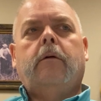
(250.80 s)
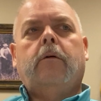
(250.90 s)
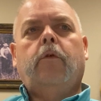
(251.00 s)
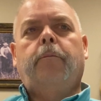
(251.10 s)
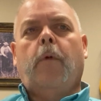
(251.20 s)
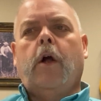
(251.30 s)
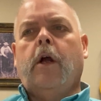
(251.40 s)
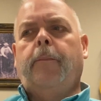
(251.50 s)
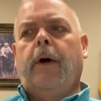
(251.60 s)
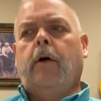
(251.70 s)
When
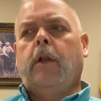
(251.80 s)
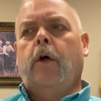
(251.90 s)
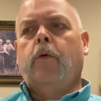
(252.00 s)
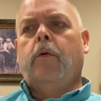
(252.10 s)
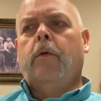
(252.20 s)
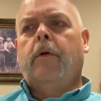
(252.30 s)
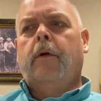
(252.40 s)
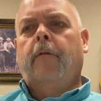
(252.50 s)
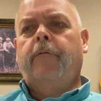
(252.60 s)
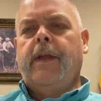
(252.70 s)
Marco Polo
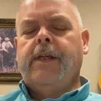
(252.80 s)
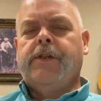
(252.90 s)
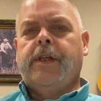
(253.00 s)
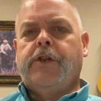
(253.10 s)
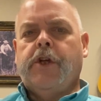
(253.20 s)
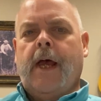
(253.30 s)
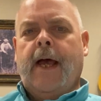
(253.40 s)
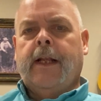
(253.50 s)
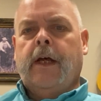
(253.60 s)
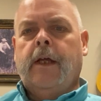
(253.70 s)
visited
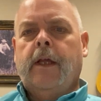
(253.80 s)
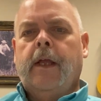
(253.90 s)
China,